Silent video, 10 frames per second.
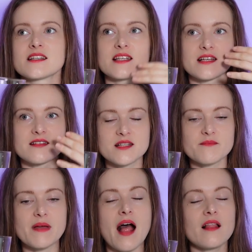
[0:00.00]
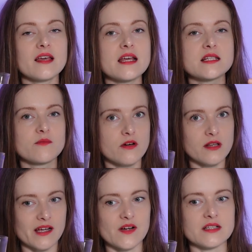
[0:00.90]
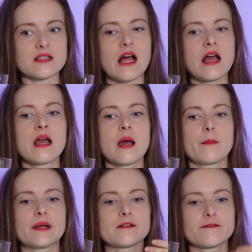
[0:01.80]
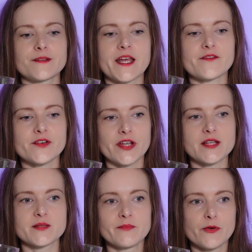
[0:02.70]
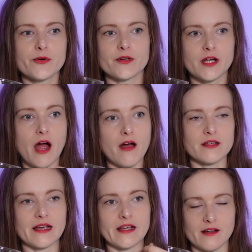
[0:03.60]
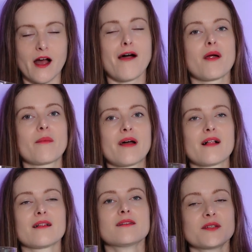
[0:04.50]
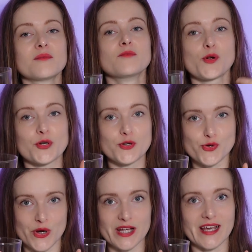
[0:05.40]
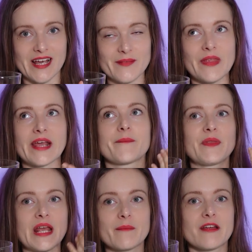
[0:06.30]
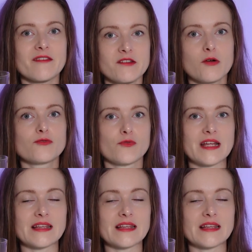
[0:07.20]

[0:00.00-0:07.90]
The smell is more like vanilla, but the flavor gets more like a caramel the more you drink it. Like in my throat right